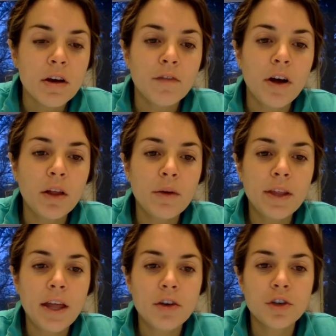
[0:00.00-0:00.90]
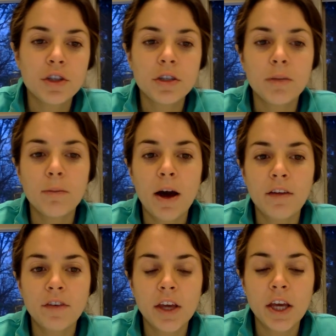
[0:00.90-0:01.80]
Following that are just some
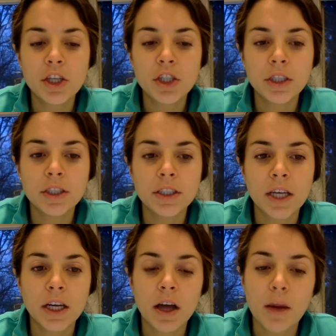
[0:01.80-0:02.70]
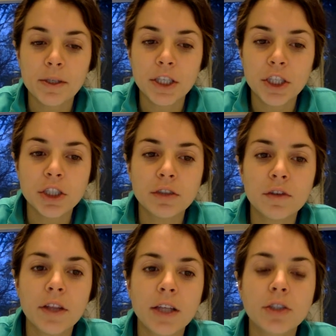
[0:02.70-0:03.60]
modifications and accommodations
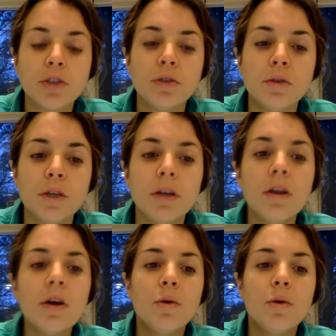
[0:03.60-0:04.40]
for that student,